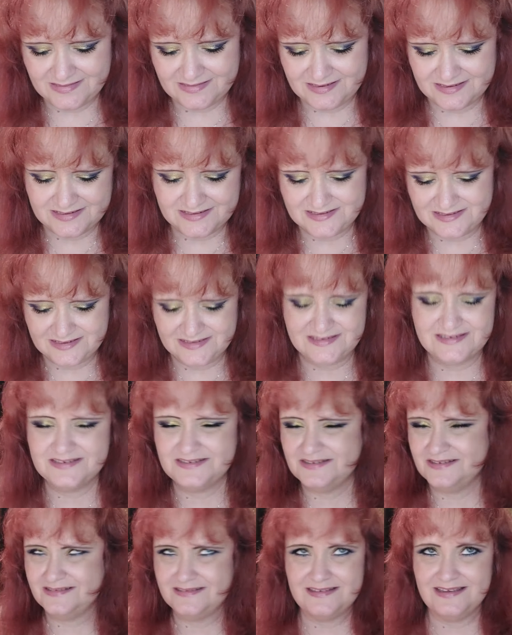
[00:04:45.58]

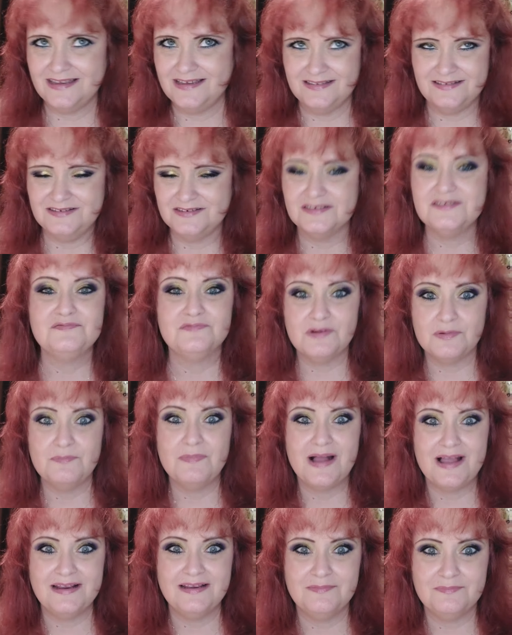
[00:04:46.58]
just
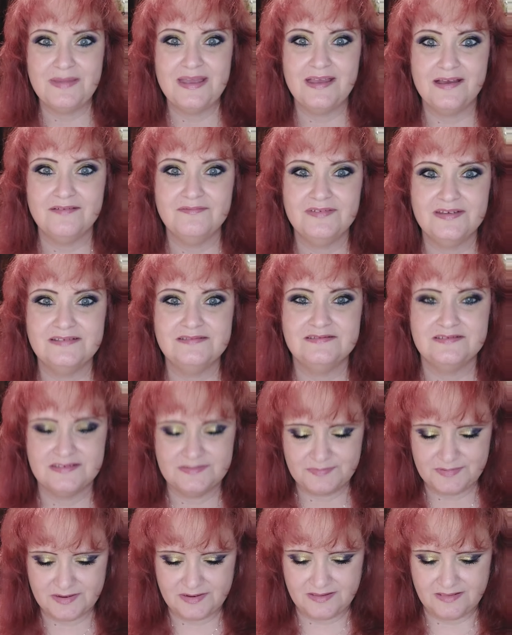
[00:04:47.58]
reminded me of it.
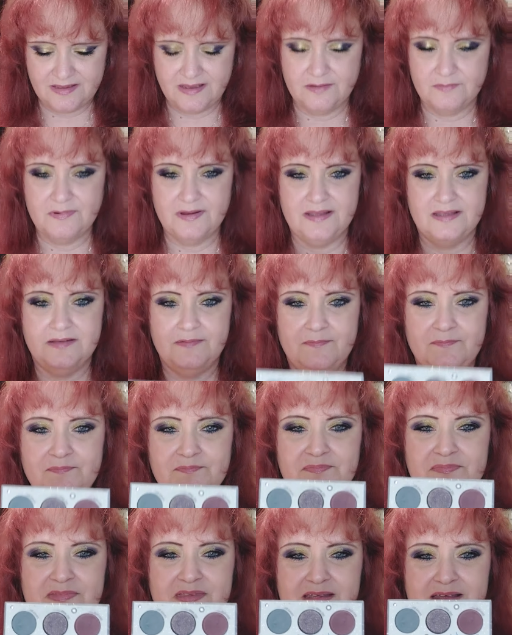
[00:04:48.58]
Just put it that way.
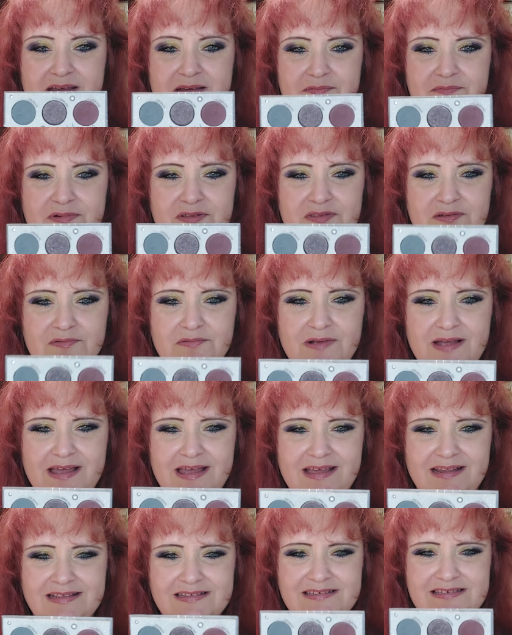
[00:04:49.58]
With the
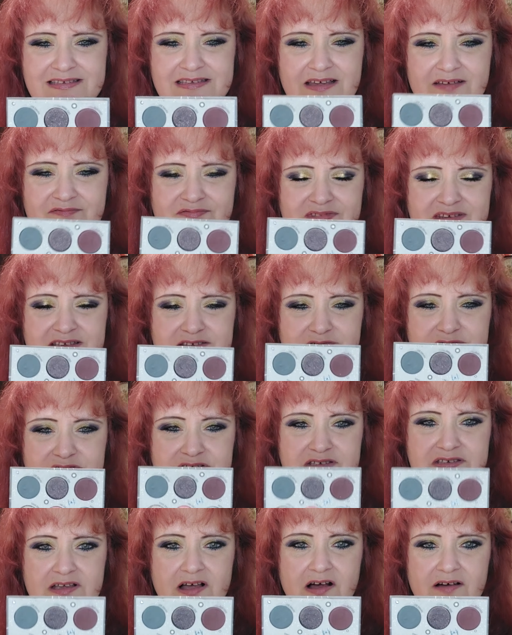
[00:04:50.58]
red and stuff. These are
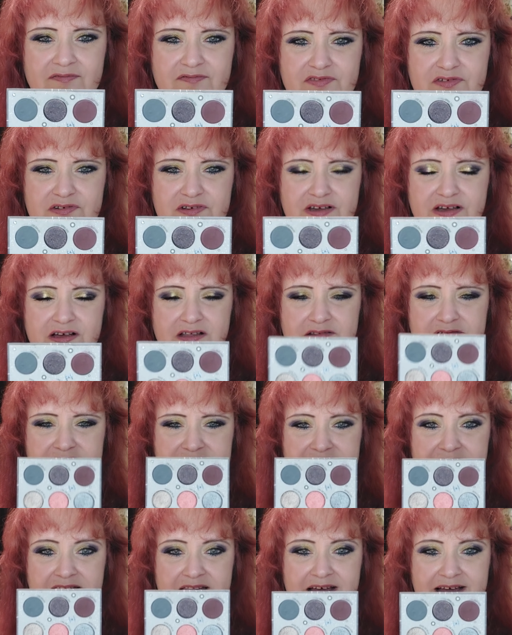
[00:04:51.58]
softer
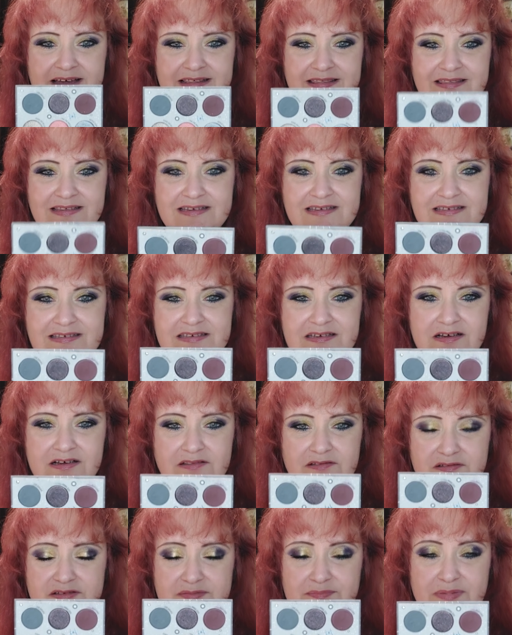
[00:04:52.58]
colors. I like these
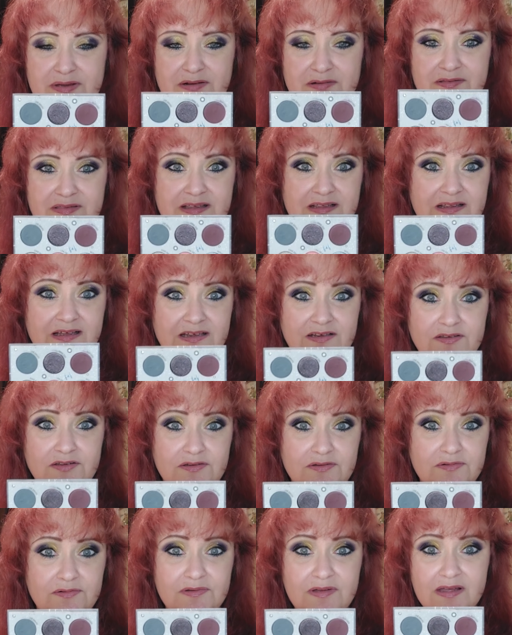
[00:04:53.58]
colors better than I
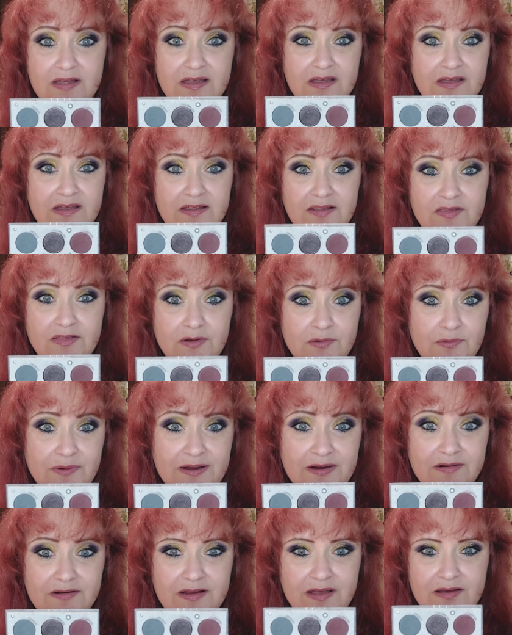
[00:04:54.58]
do the
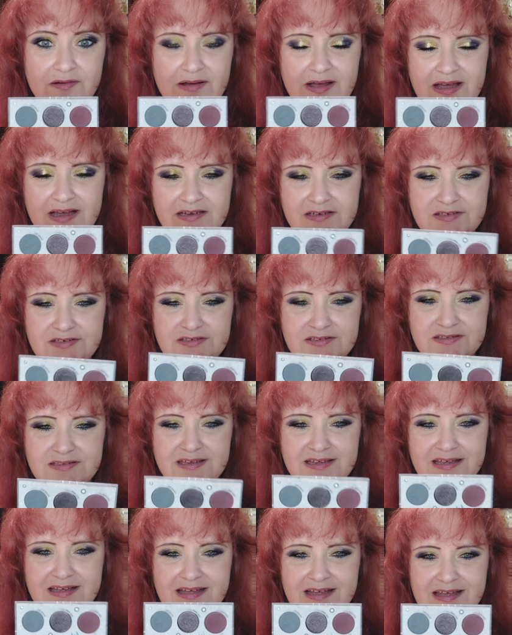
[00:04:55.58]
Weirdo,
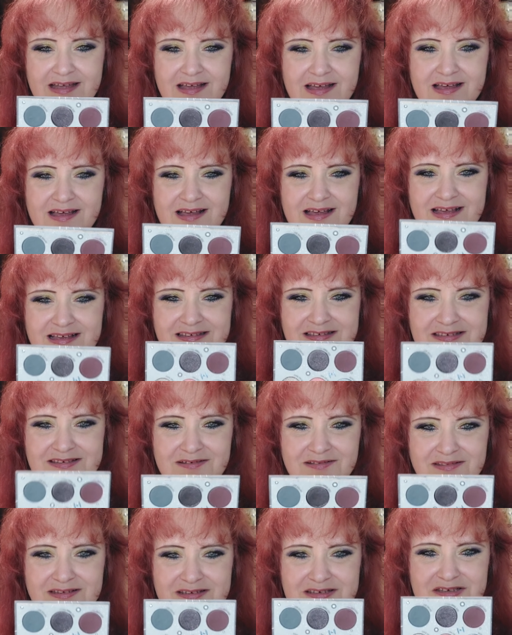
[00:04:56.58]
actually.
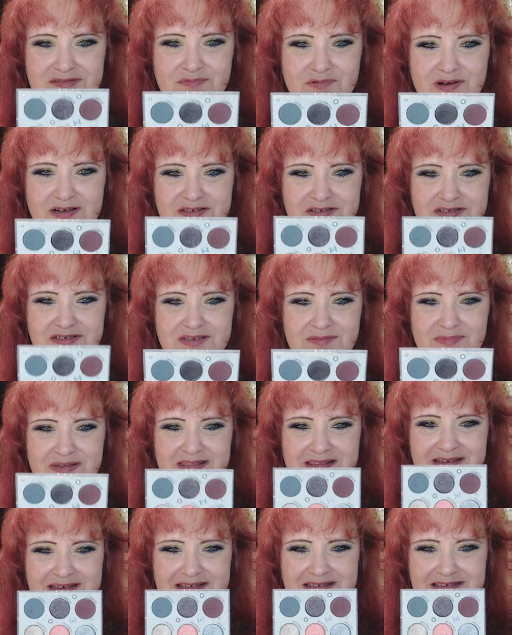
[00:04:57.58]
so let's swatch some
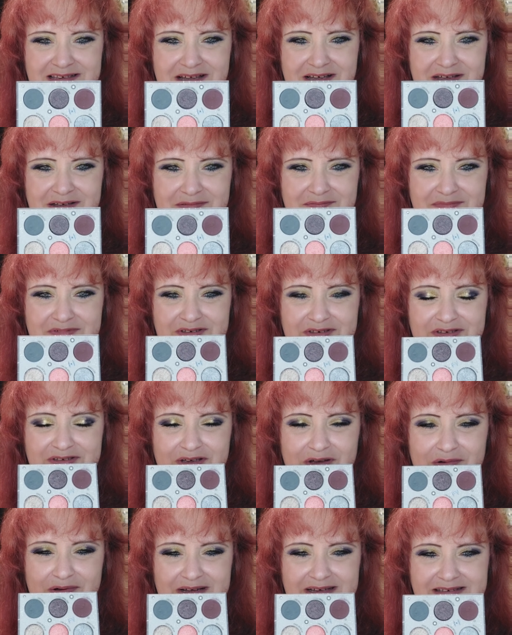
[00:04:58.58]
of these. I am
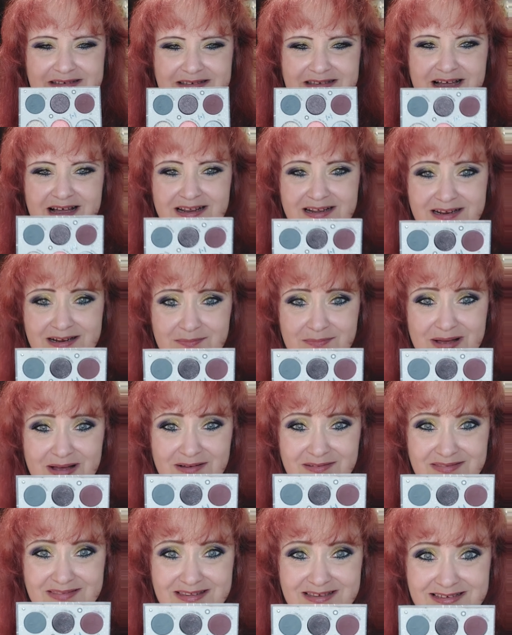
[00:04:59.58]
so excited
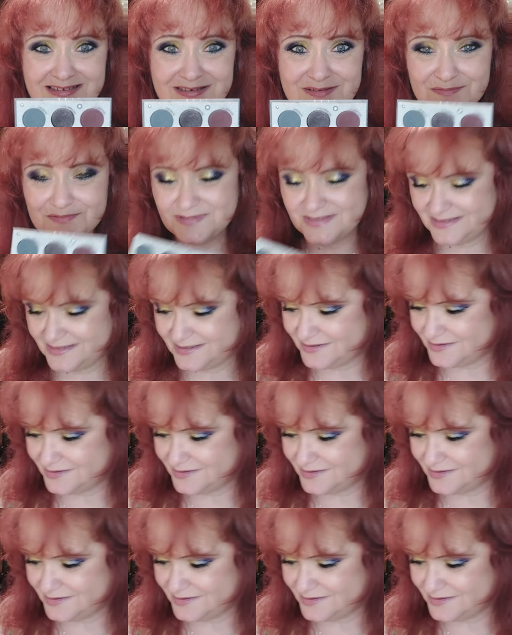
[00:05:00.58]
about this one